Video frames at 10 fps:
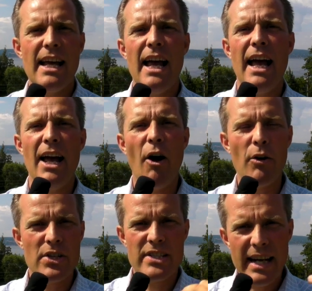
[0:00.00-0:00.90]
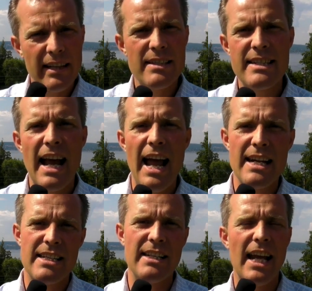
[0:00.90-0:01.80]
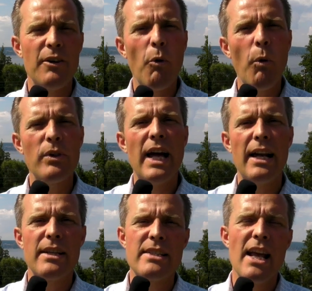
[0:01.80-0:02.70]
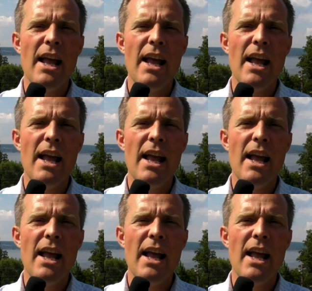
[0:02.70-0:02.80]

on sales tax and all that.